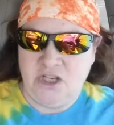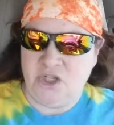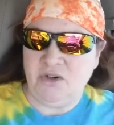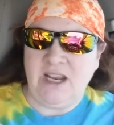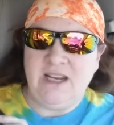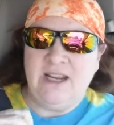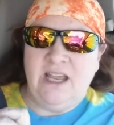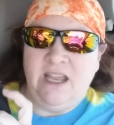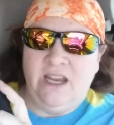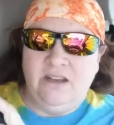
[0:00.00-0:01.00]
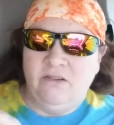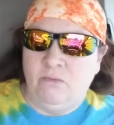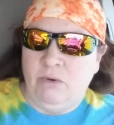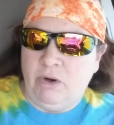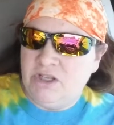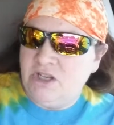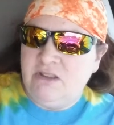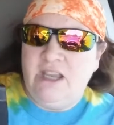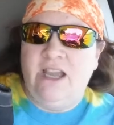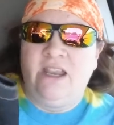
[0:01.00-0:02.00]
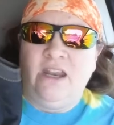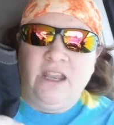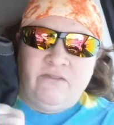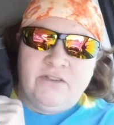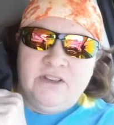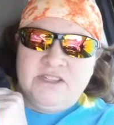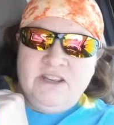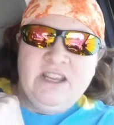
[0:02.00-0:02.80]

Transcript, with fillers: Two ninety nine. What, what do you think I could get for this?